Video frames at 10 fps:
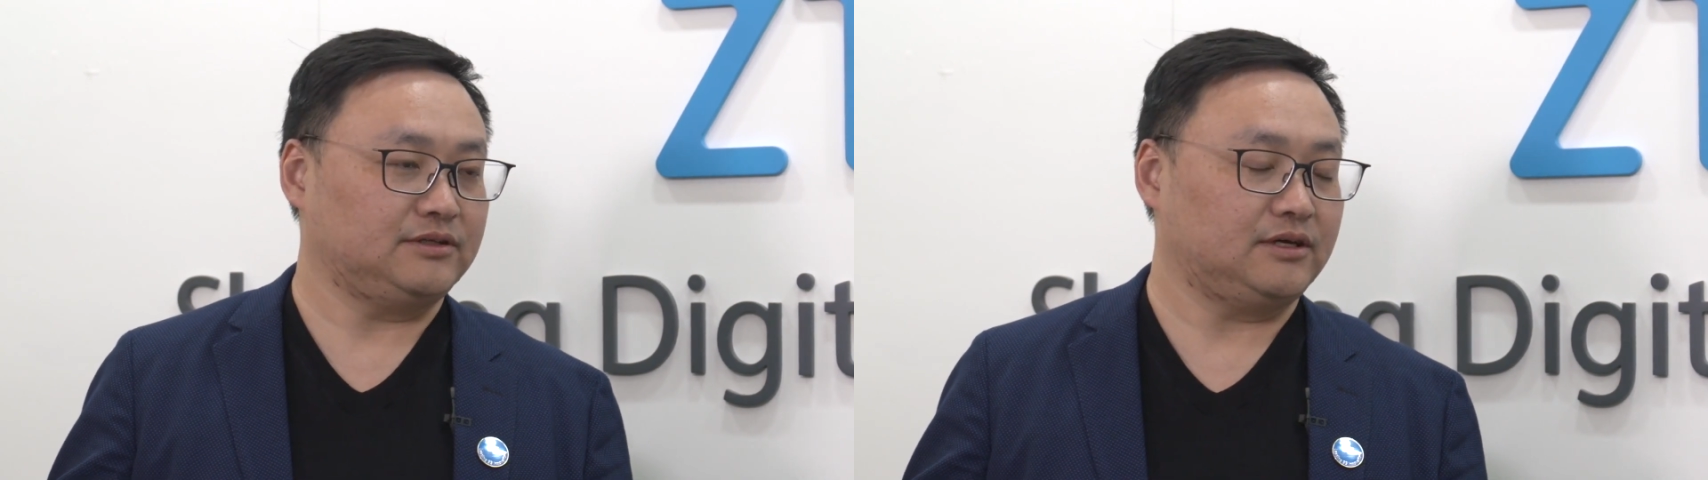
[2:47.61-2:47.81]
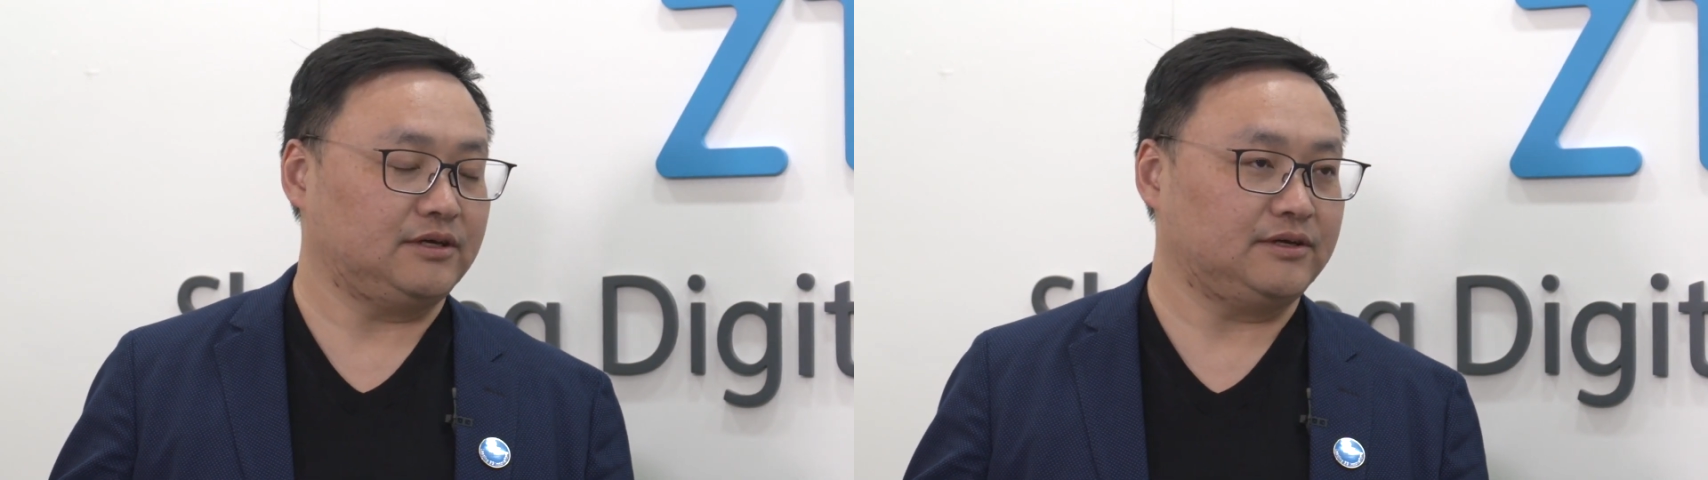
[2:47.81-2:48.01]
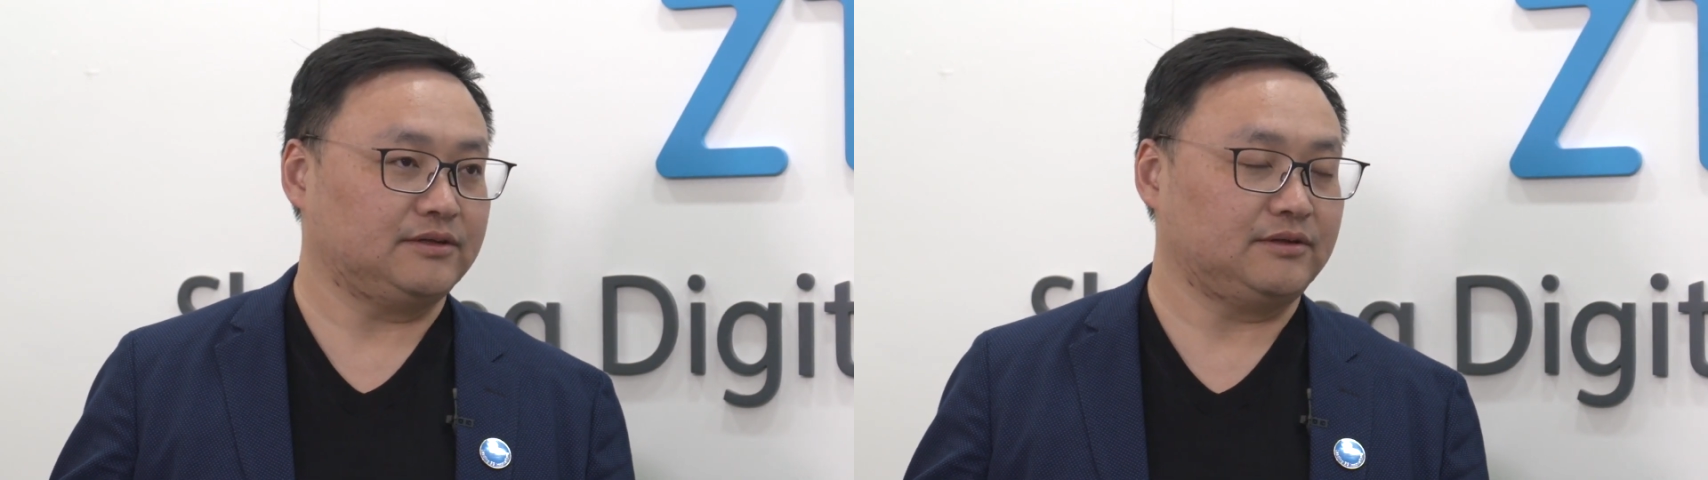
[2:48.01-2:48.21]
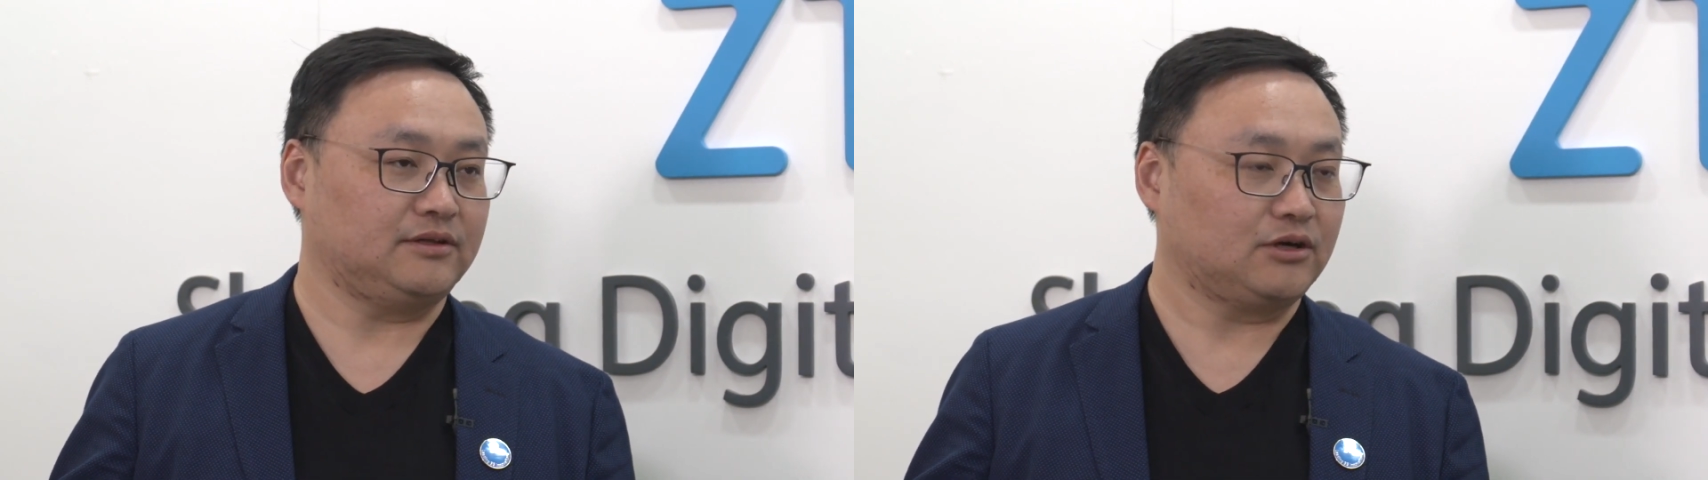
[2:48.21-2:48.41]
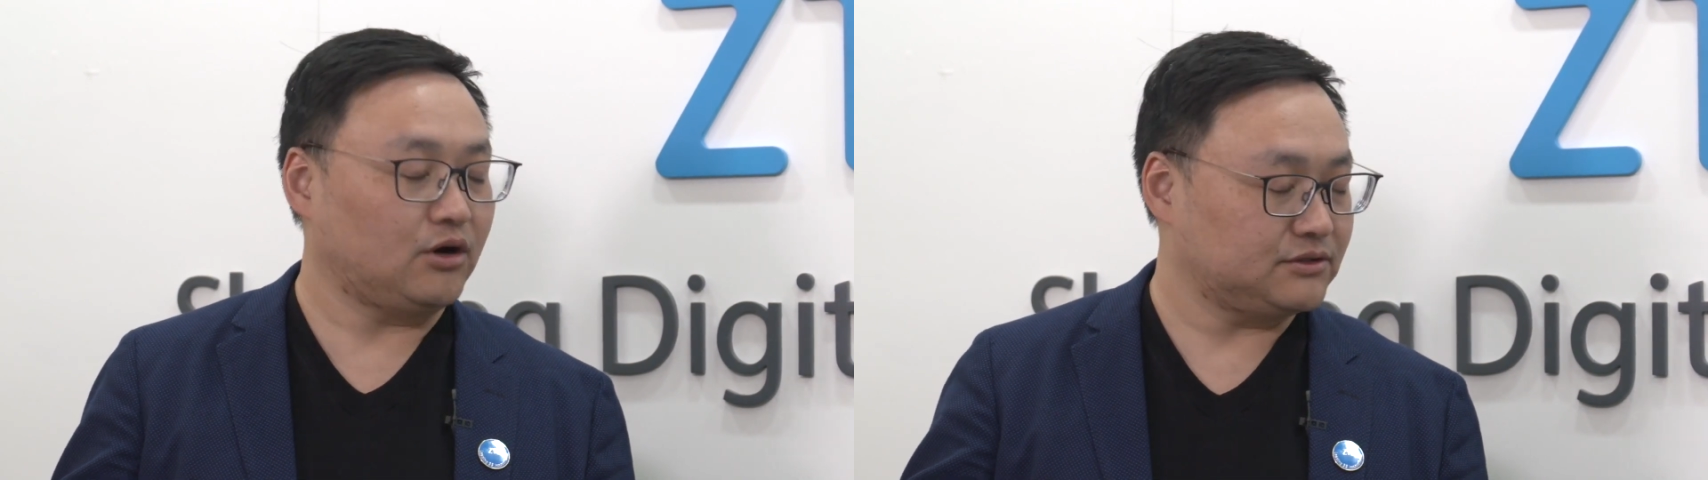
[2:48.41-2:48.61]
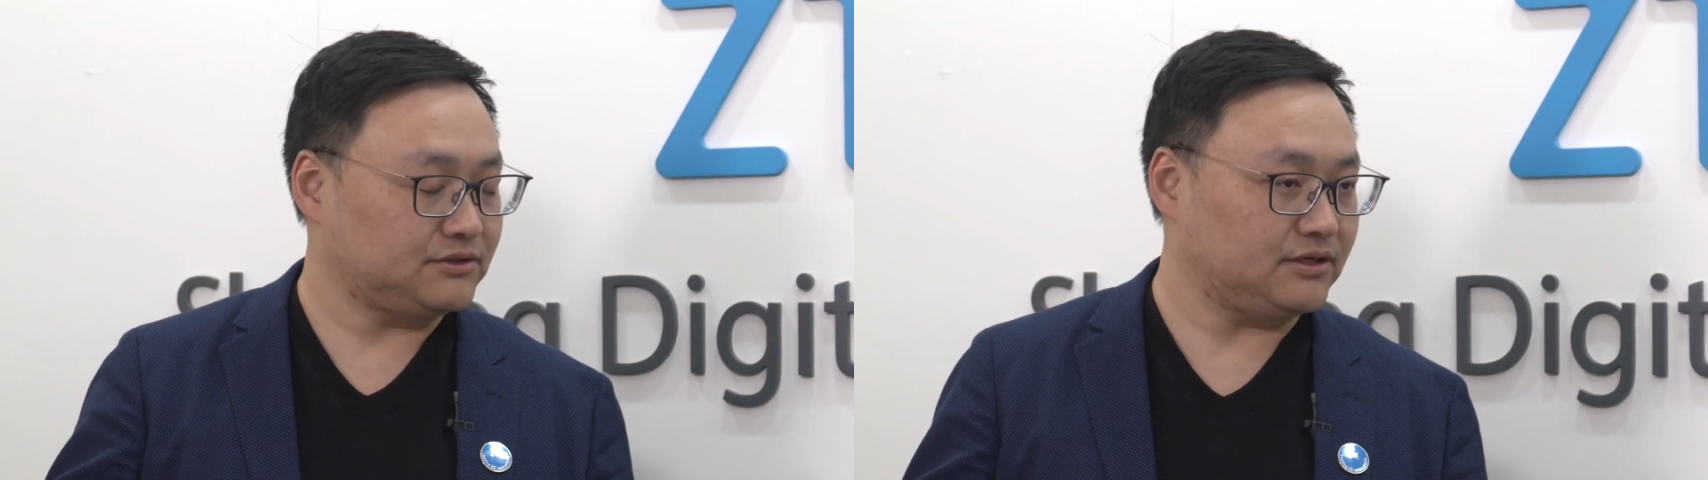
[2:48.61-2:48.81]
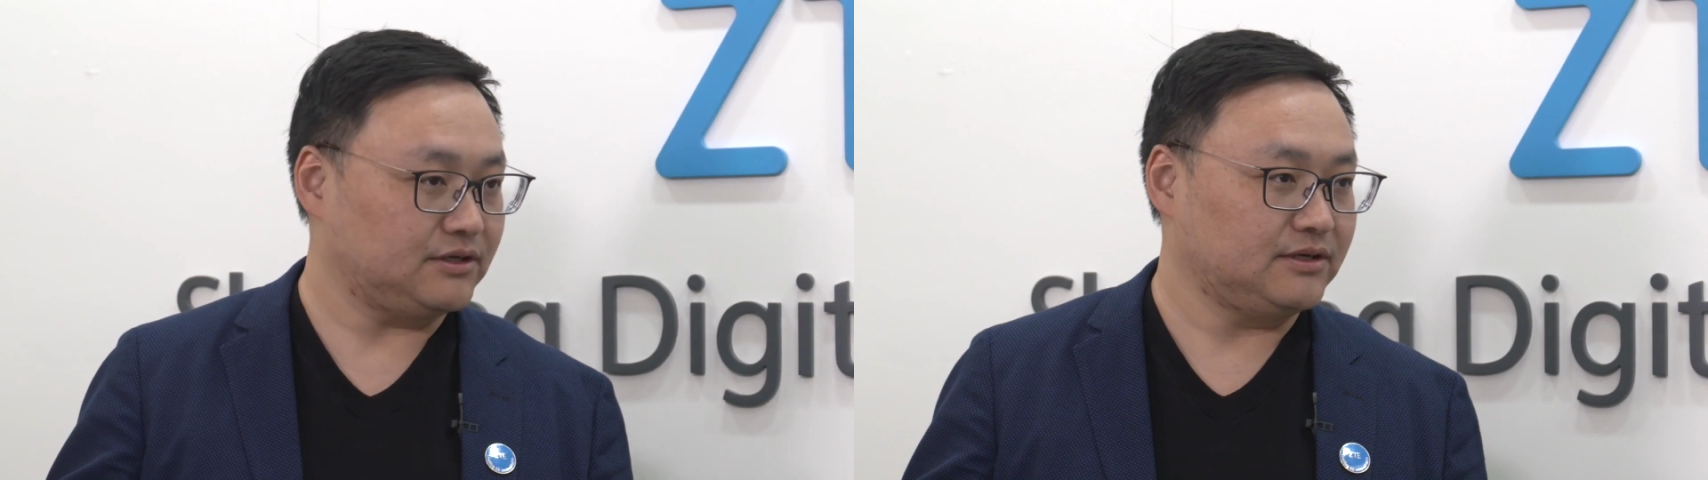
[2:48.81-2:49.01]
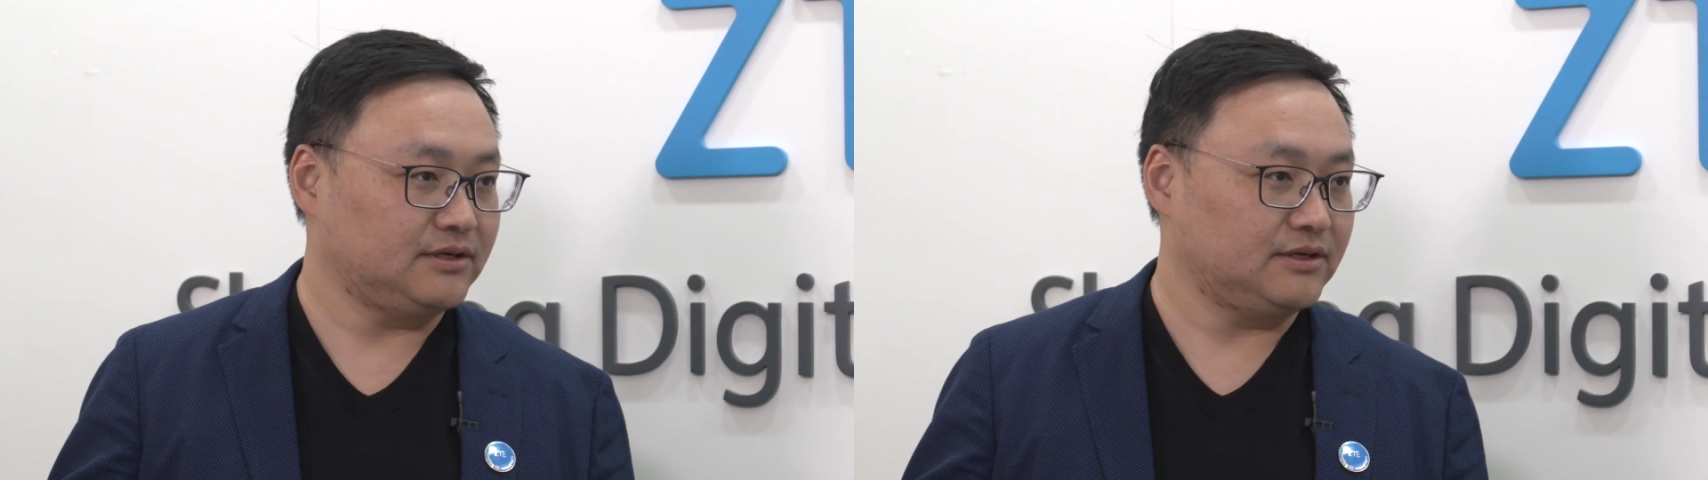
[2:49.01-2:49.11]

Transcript: the the cost uh,